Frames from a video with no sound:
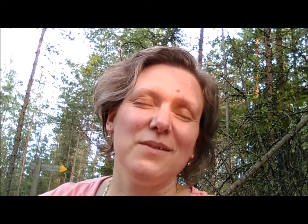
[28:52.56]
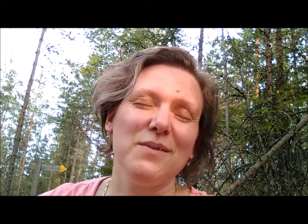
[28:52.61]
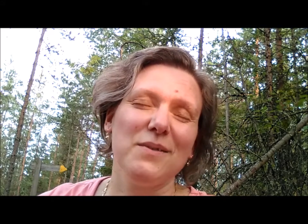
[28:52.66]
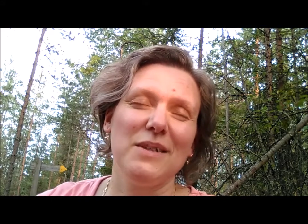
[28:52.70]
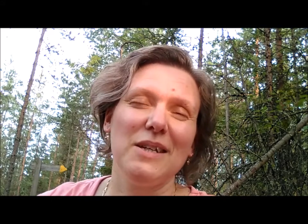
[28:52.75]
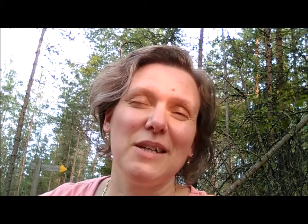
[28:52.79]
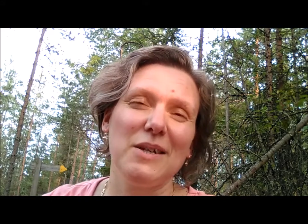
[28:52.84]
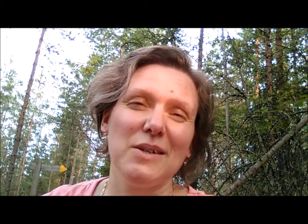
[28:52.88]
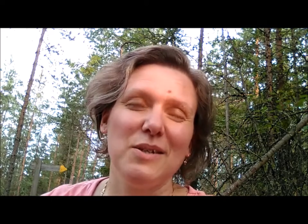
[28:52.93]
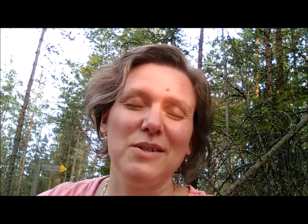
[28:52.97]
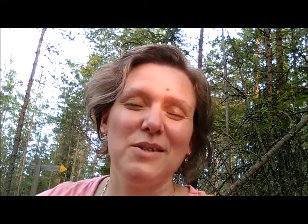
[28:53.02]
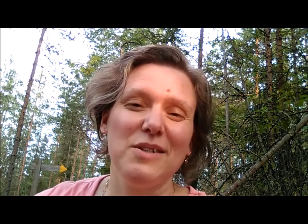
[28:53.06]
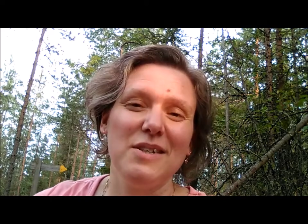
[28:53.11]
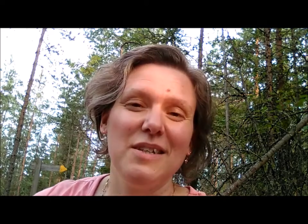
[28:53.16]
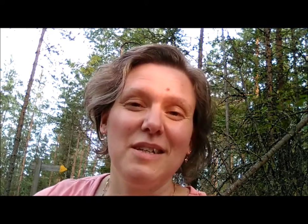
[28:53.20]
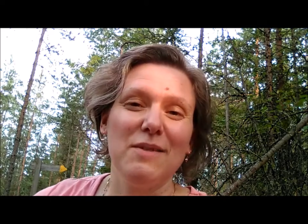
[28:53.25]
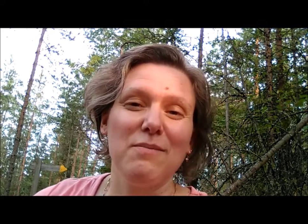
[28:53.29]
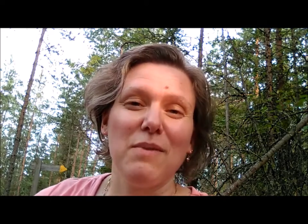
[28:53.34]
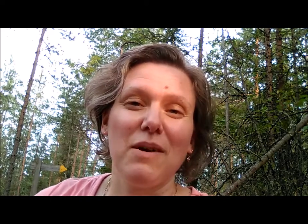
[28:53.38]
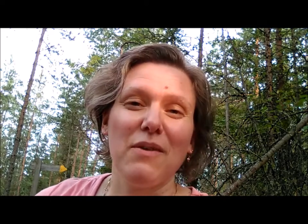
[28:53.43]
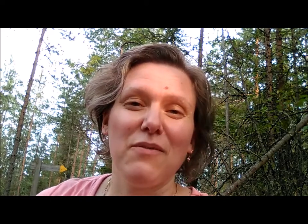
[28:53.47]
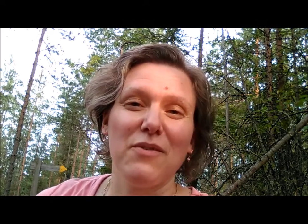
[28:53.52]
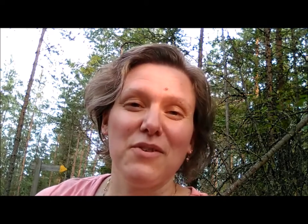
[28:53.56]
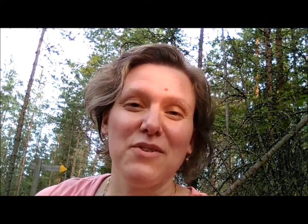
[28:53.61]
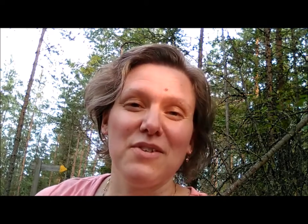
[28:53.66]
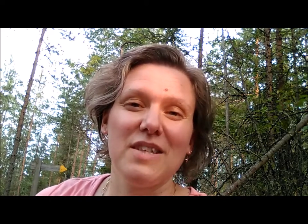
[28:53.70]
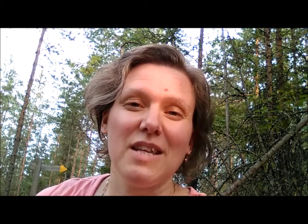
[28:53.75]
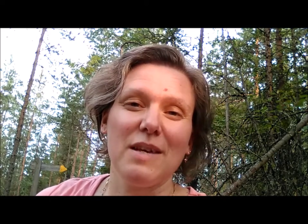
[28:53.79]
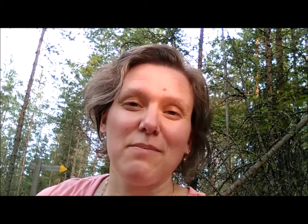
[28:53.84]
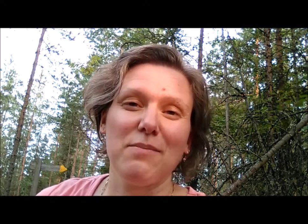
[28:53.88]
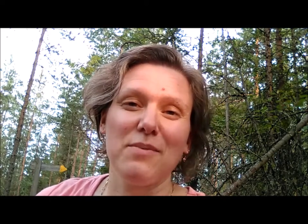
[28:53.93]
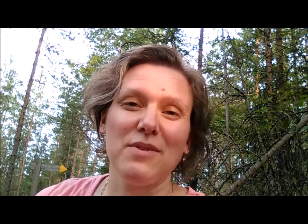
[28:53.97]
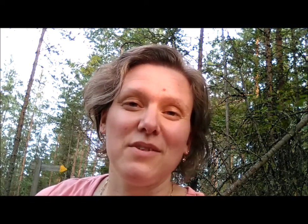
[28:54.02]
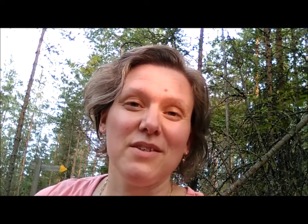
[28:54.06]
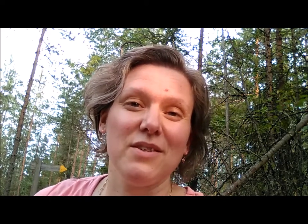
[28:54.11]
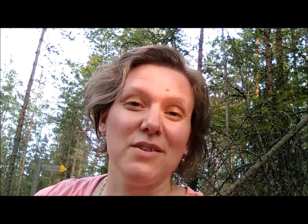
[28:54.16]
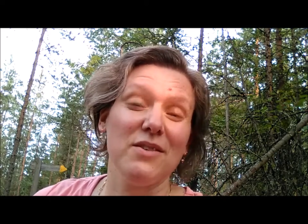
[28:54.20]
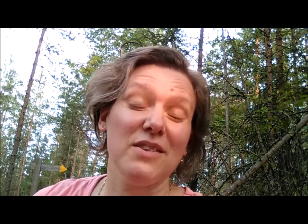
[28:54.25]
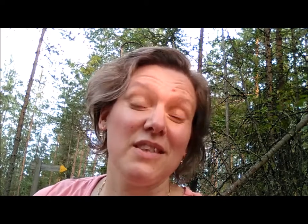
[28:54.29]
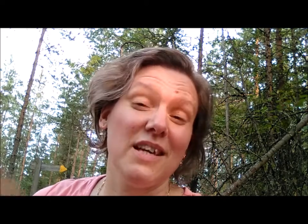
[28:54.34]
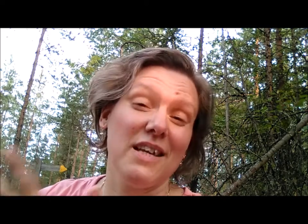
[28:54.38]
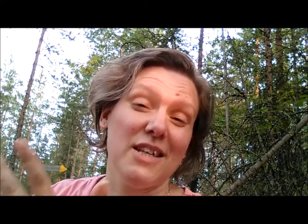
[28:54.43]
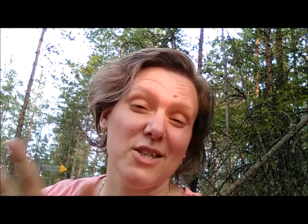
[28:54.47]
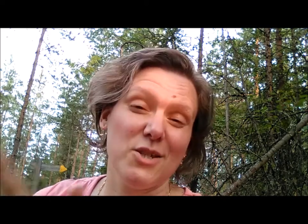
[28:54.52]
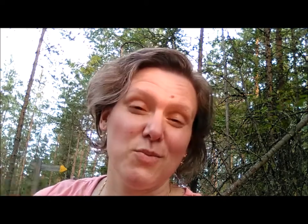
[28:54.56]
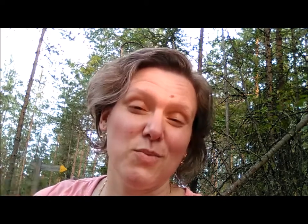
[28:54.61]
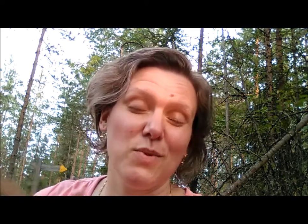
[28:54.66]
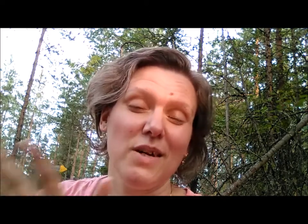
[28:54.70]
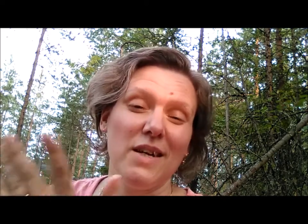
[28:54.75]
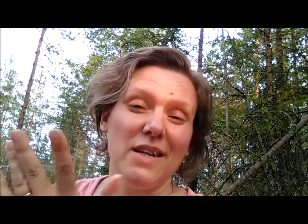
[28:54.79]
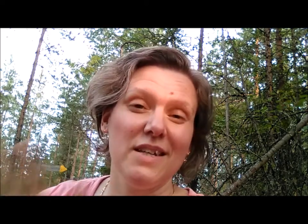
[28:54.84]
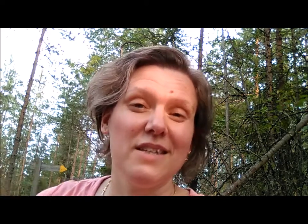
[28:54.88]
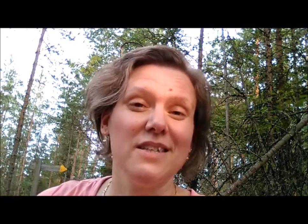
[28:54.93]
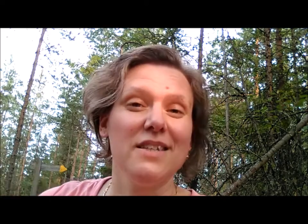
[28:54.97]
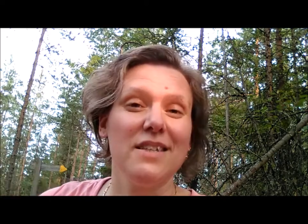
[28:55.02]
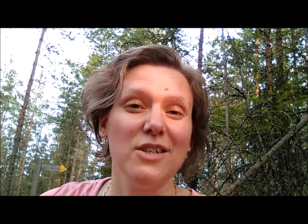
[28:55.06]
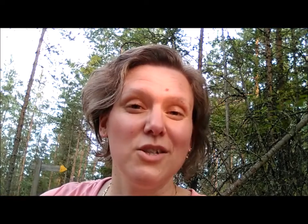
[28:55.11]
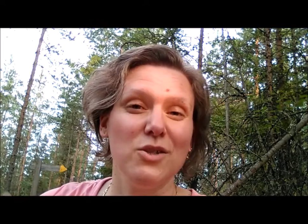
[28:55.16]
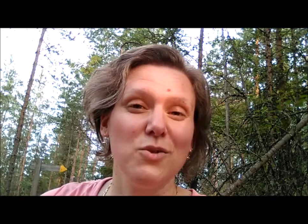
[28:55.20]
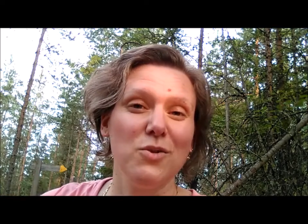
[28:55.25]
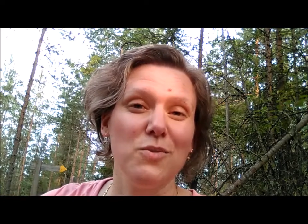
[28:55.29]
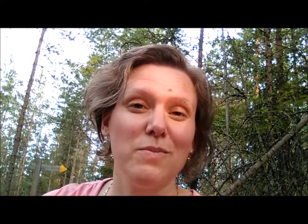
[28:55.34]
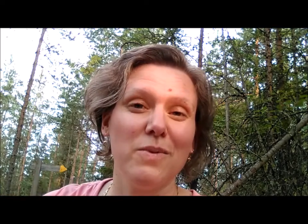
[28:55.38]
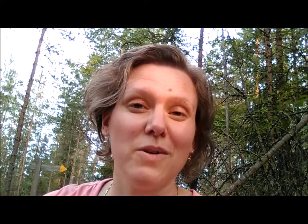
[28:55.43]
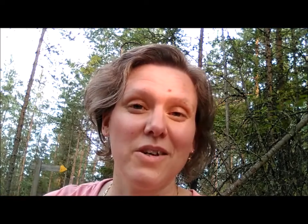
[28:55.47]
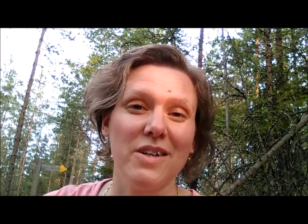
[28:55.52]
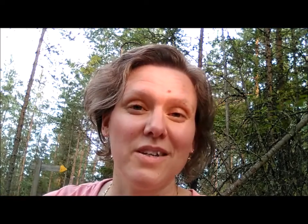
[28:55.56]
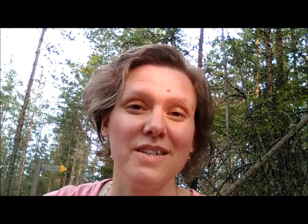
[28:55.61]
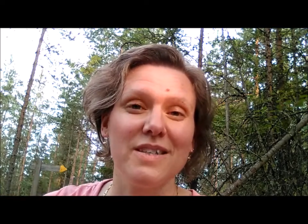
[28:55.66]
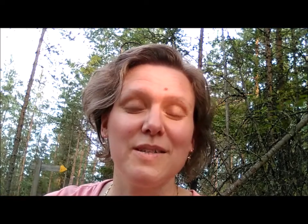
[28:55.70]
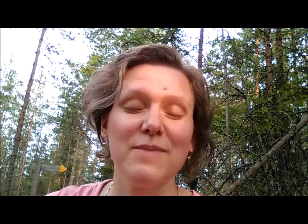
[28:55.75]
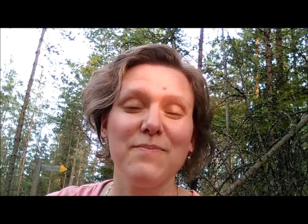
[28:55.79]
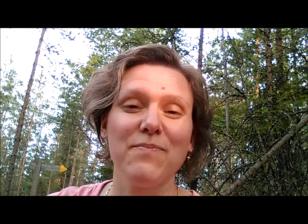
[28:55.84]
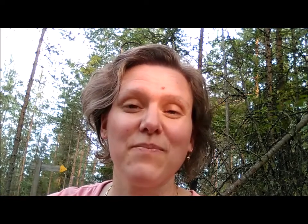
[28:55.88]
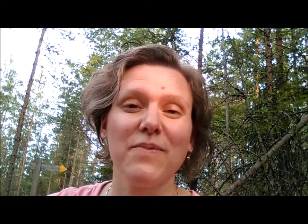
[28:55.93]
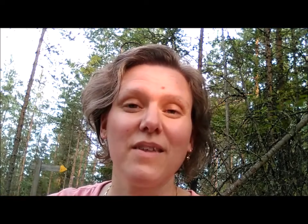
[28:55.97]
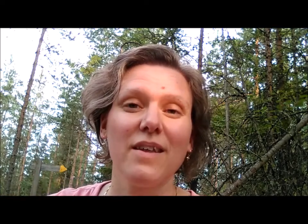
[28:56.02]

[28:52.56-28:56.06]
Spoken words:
When I did my first episode, that's why it's in 2 parts,